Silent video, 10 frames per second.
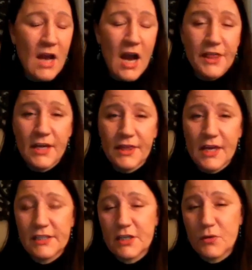I think
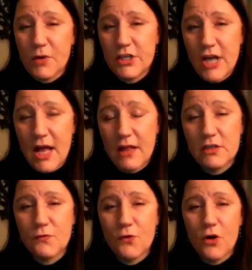that's the great
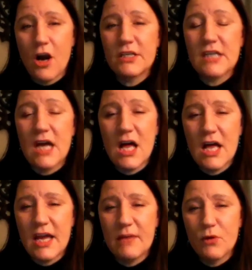challenge for our
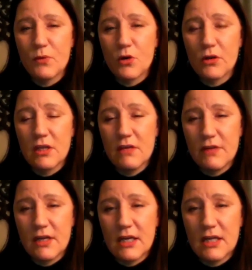time when we're
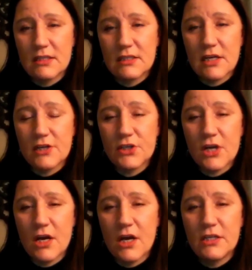living in such
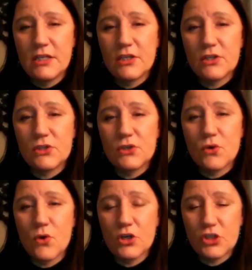a
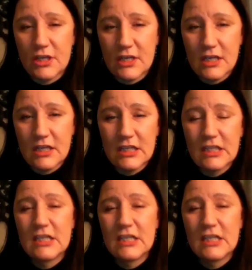distortion